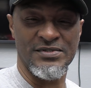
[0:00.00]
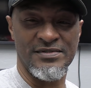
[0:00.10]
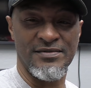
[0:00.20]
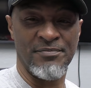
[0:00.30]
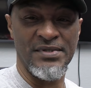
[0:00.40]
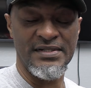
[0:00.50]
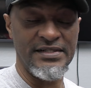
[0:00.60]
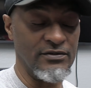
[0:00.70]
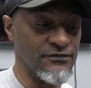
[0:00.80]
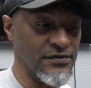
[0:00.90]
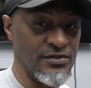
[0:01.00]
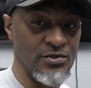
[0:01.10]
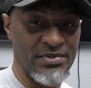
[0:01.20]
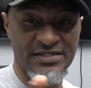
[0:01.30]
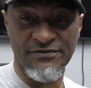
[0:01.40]
wasn't a big deal for
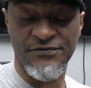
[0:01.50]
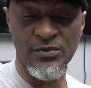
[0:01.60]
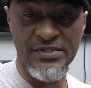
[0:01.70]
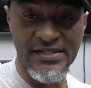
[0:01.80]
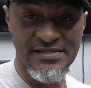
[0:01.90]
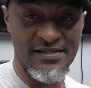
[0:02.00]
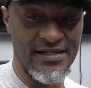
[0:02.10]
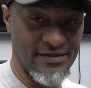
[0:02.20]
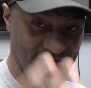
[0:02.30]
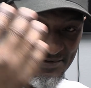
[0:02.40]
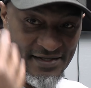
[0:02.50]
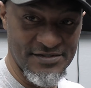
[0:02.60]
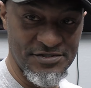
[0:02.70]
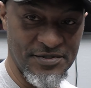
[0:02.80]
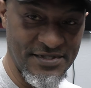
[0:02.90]
you, but it's a few days later.
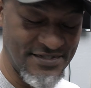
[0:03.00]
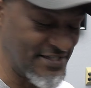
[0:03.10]
As you can